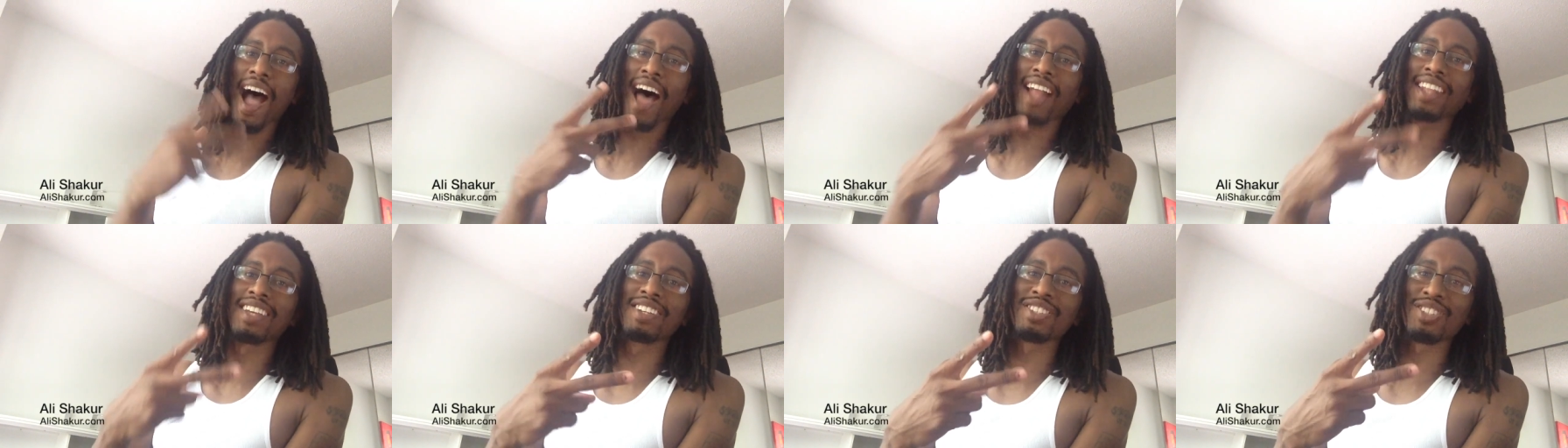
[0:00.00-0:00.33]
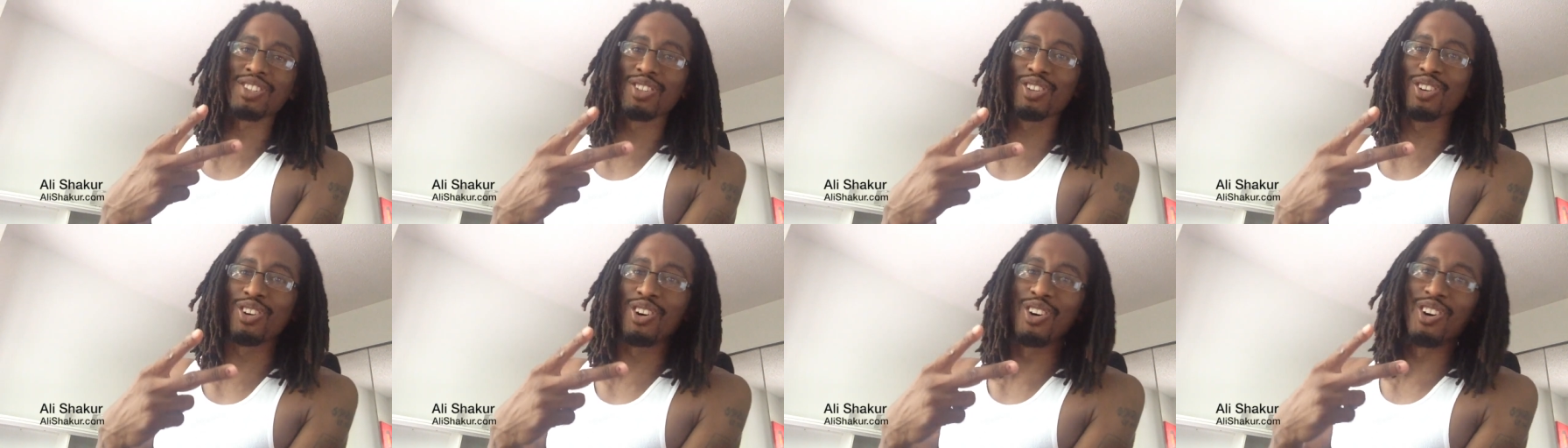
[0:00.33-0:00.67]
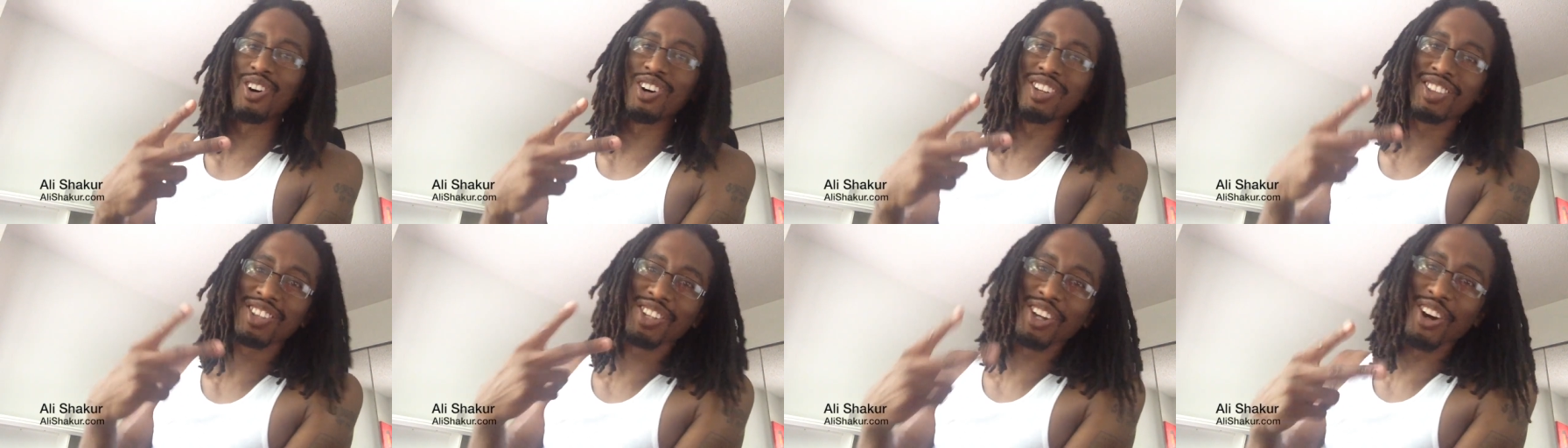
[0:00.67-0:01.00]
Ali
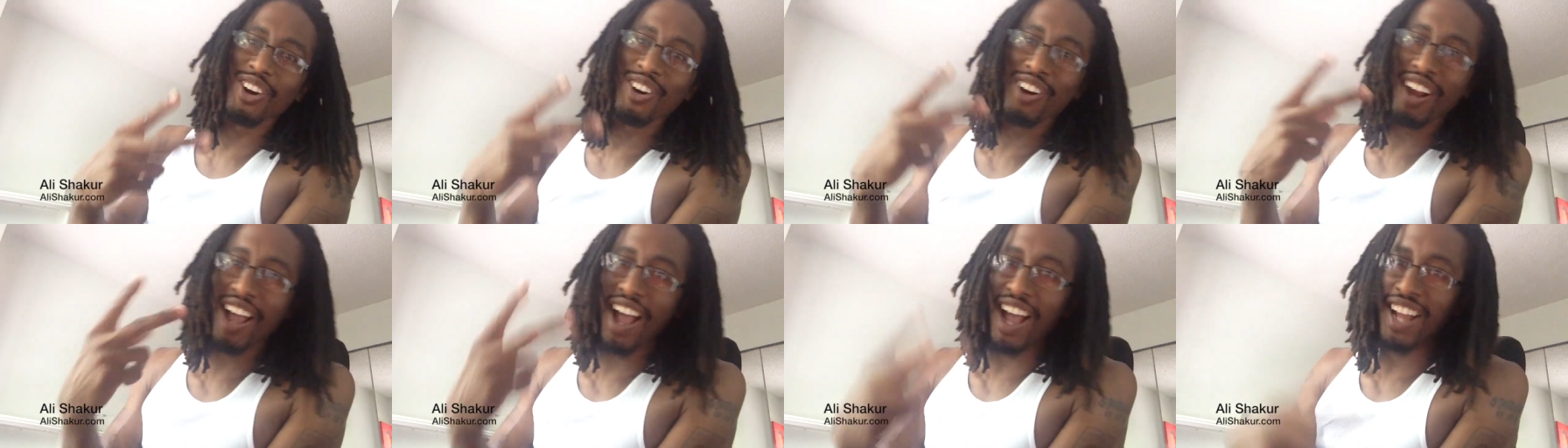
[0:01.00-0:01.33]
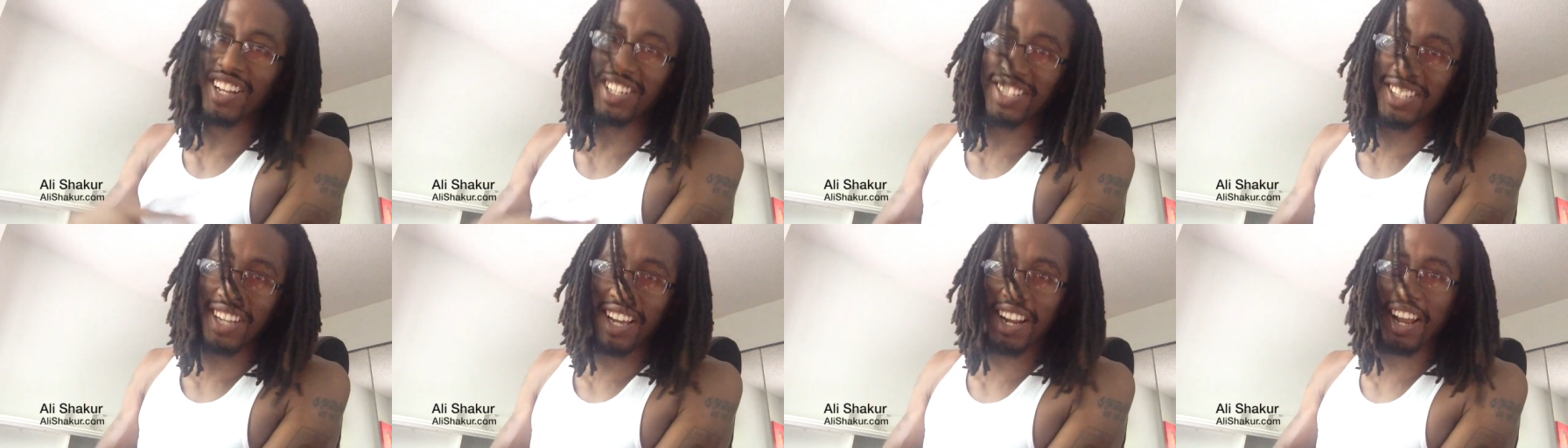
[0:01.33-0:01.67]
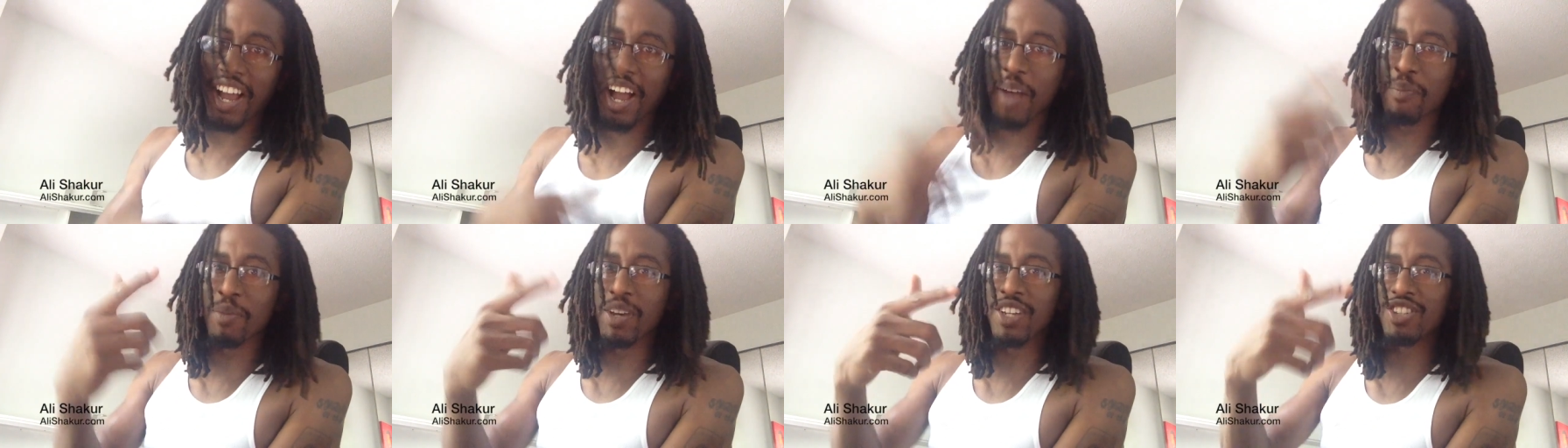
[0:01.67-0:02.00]
Shakur, Third Eye
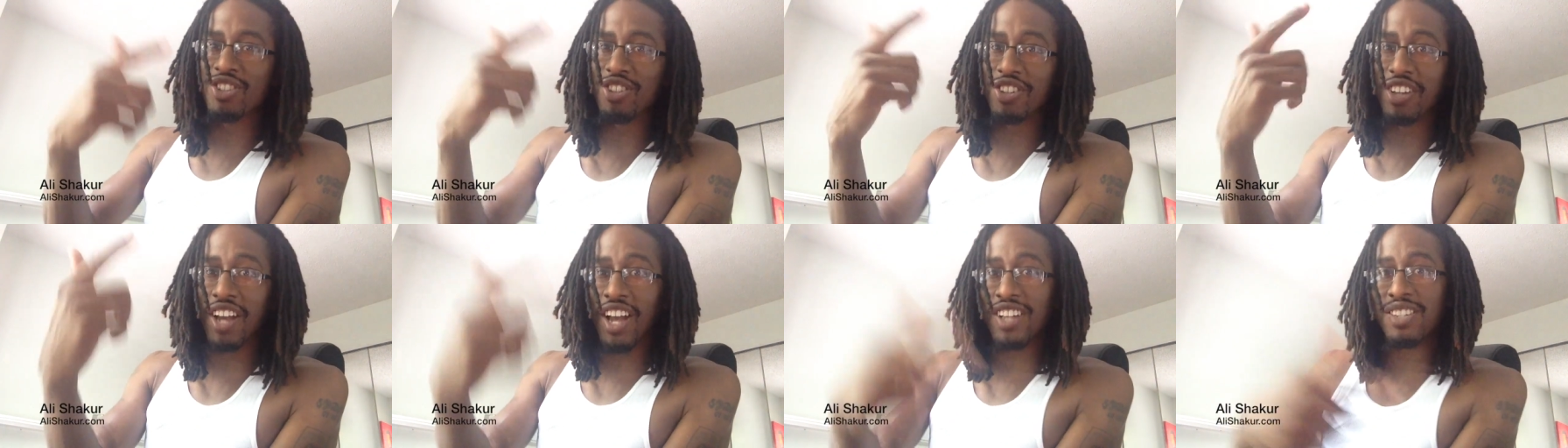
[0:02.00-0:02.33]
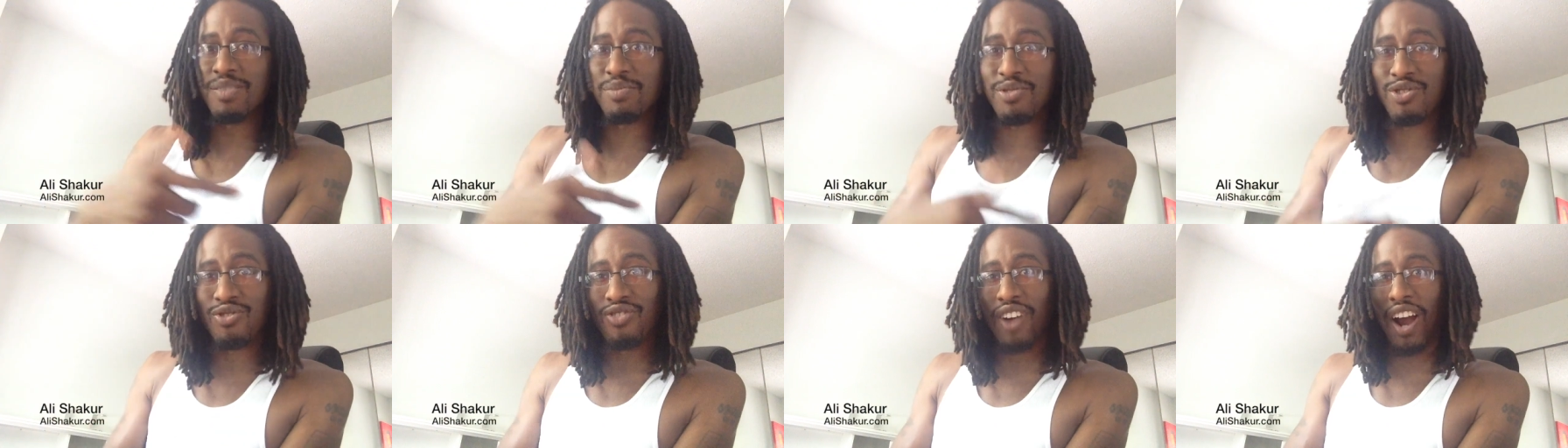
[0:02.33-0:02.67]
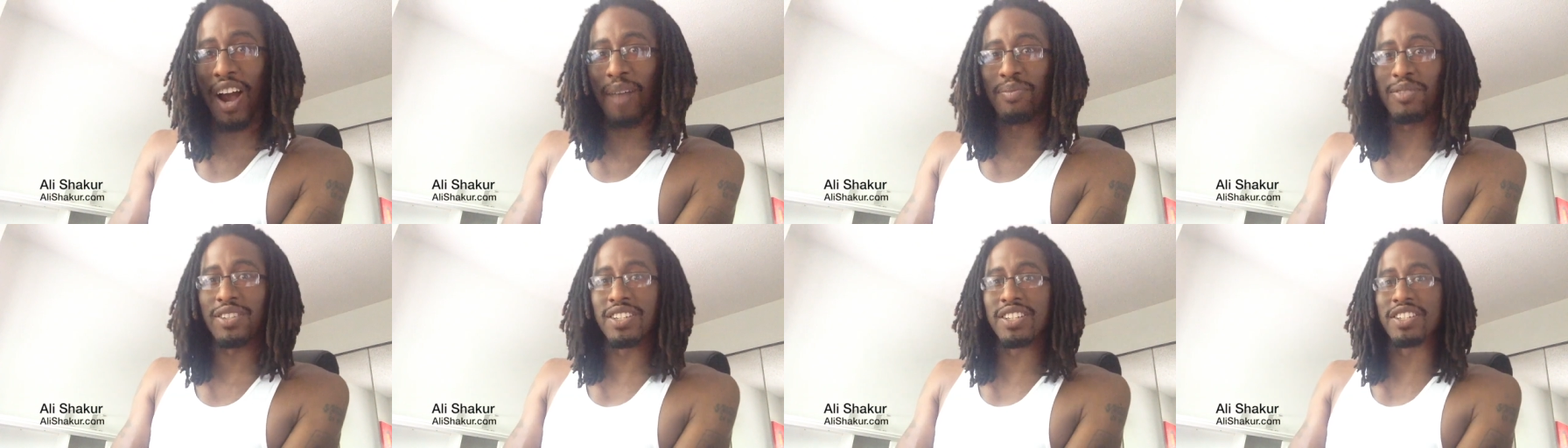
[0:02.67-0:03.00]
Jedi, make sure y'all
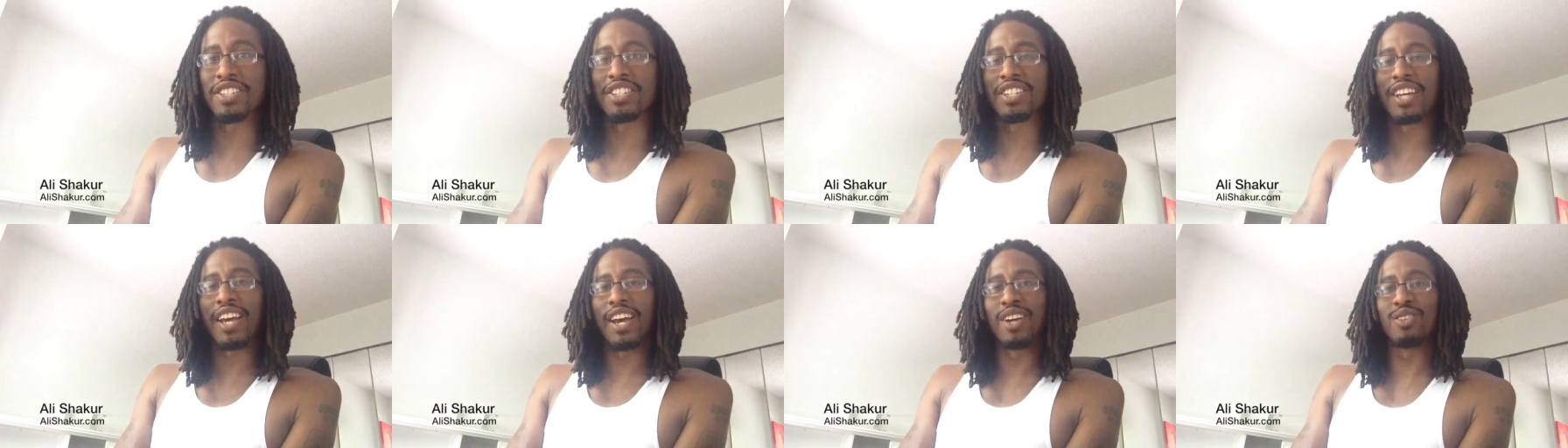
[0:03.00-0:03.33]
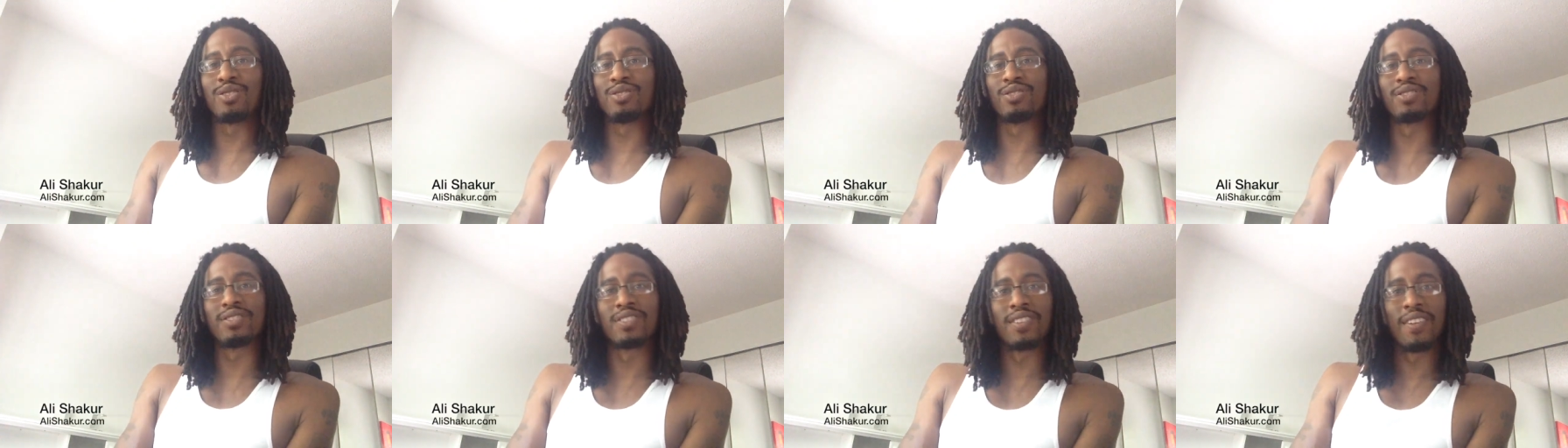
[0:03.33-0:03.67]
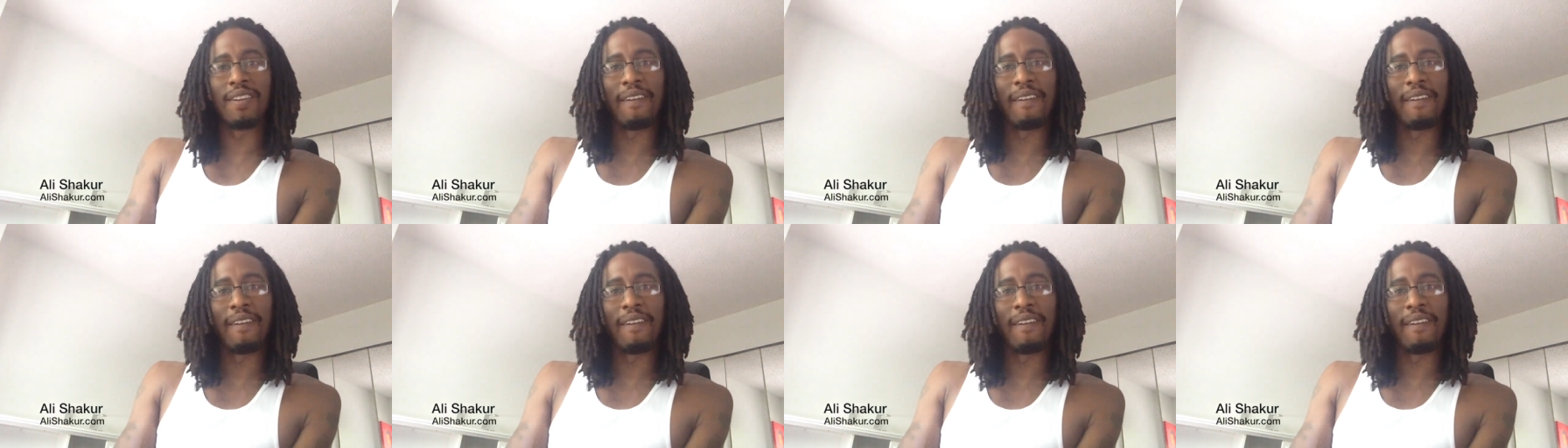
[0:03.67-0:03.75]
subscribe to the channel.